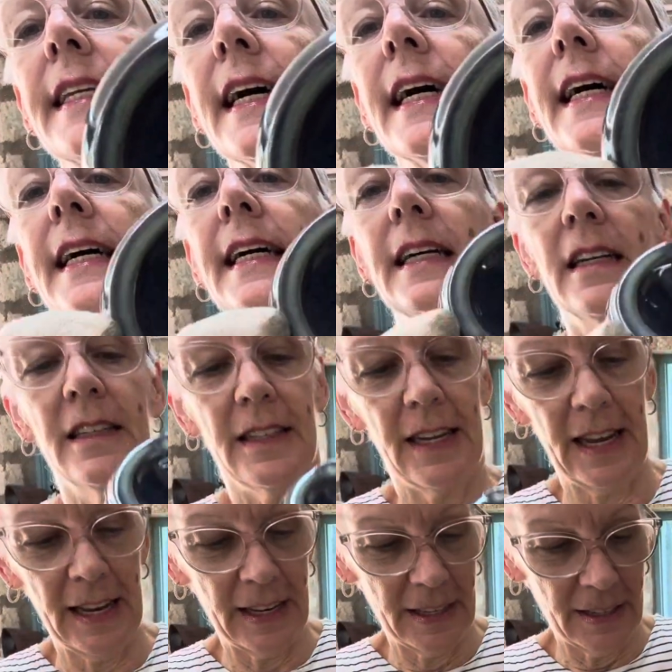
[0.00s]
uh,
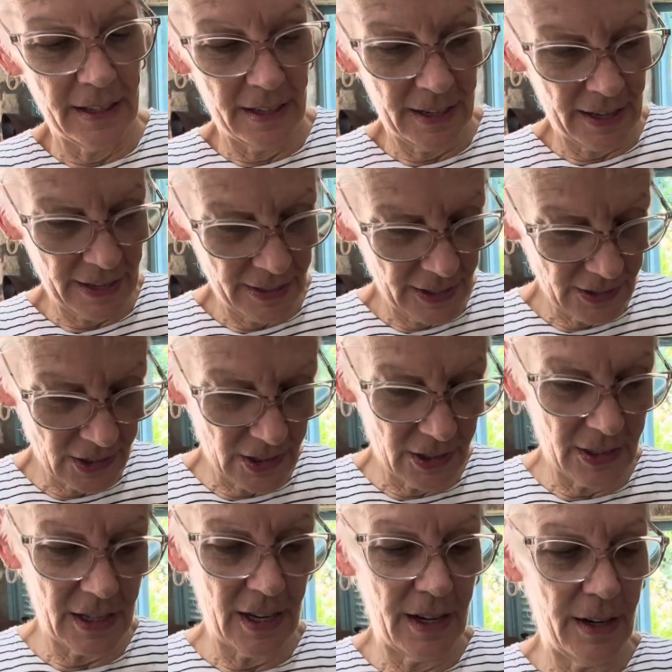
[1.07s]
and this
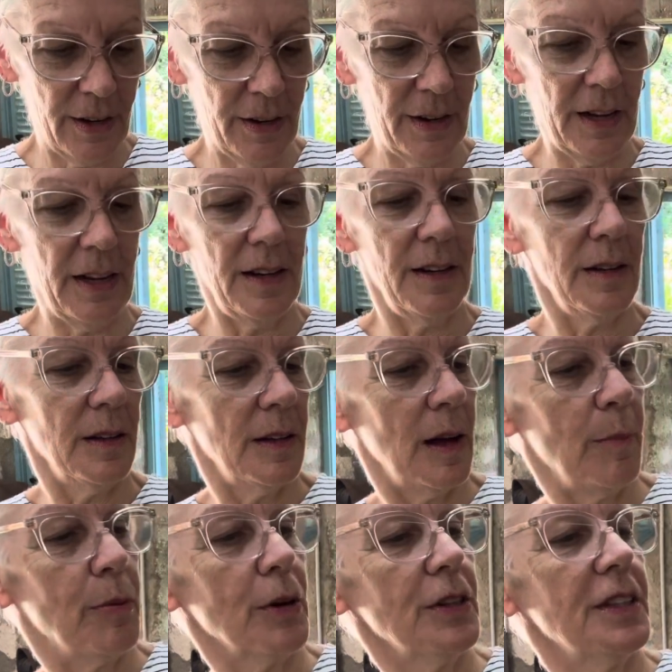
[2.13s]
is a, a
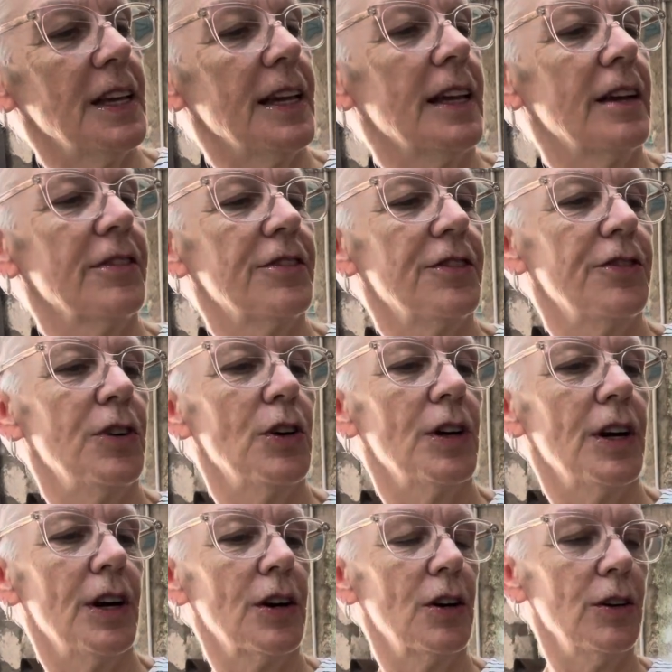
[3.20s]
birthday gift for
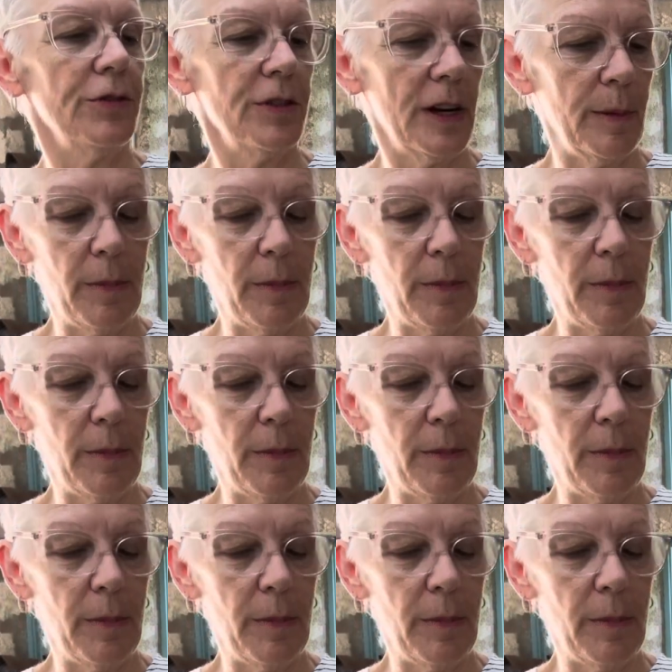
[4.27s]
a girlfriend of